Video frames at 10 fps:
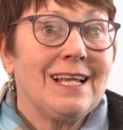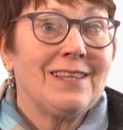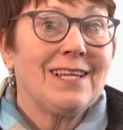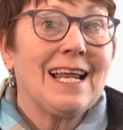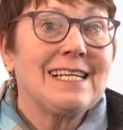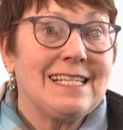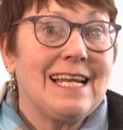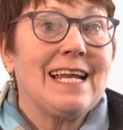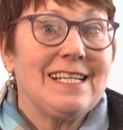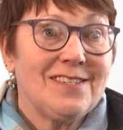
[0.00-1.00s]
in the
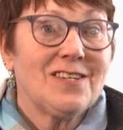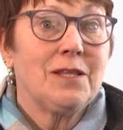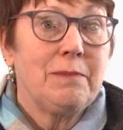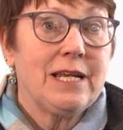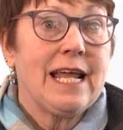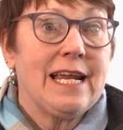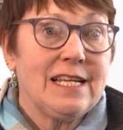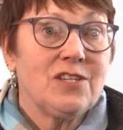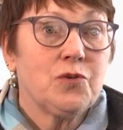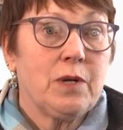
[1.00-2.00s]
1980s, in the
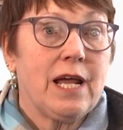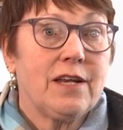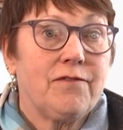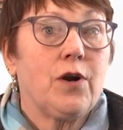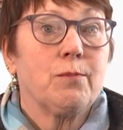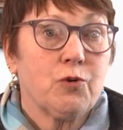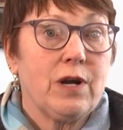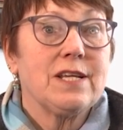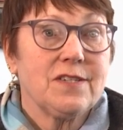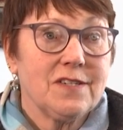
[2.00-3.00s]
mid-80s, we had a farm
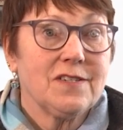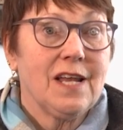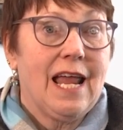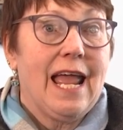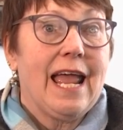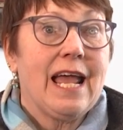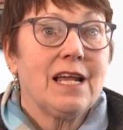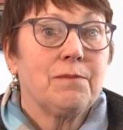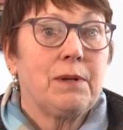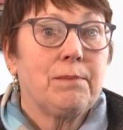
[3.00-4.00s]
crisis.
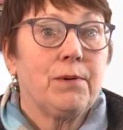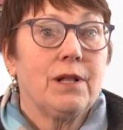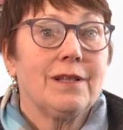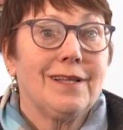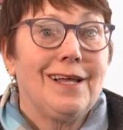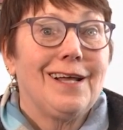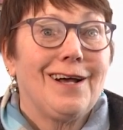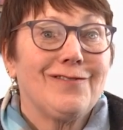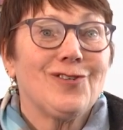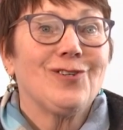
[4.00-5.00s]
And people
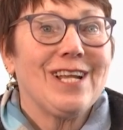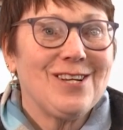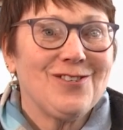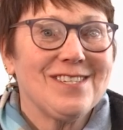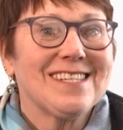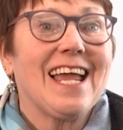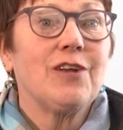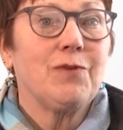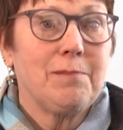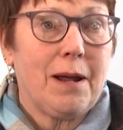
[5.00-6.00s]
of certain ages
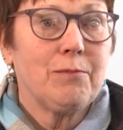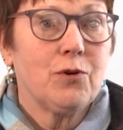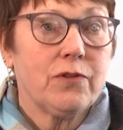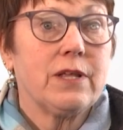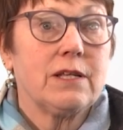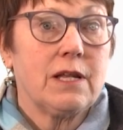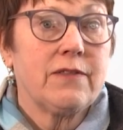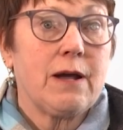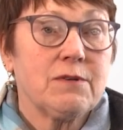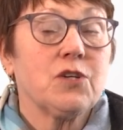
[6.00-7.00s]
can remember
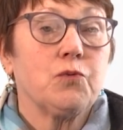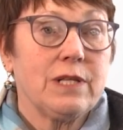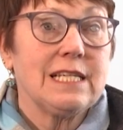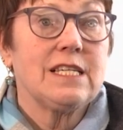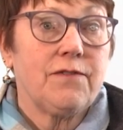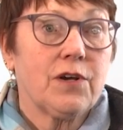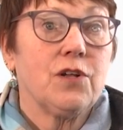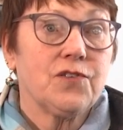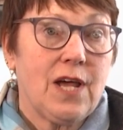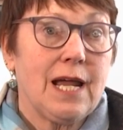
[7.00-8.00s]
that was a really
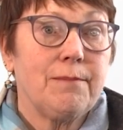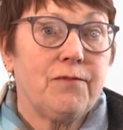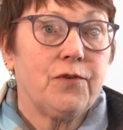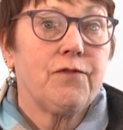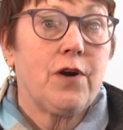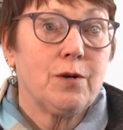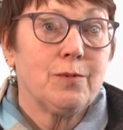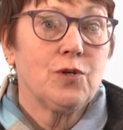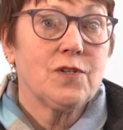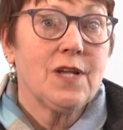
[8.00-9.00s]
difficult time for
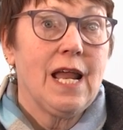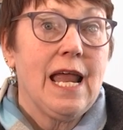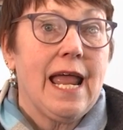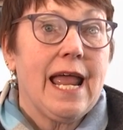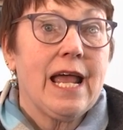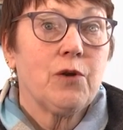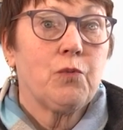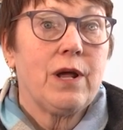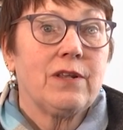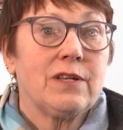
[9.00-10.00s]
farmers.
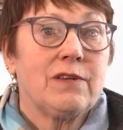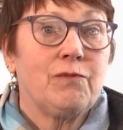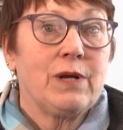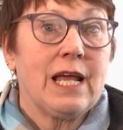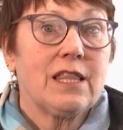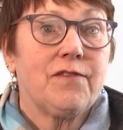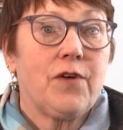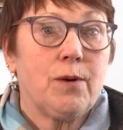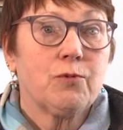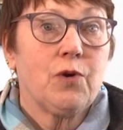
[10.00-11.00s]
And when we had the
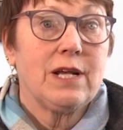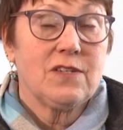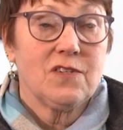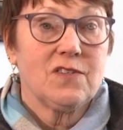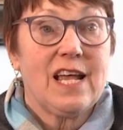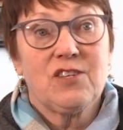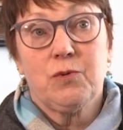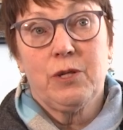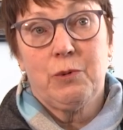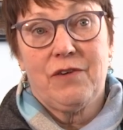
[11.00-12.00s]
farm crisis,
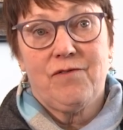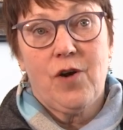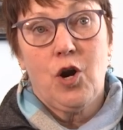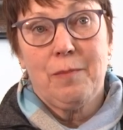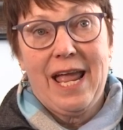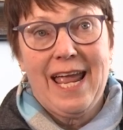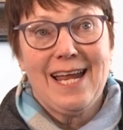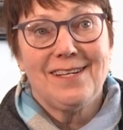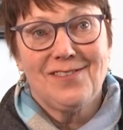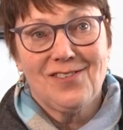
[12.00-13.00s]
that's really when Farm Aid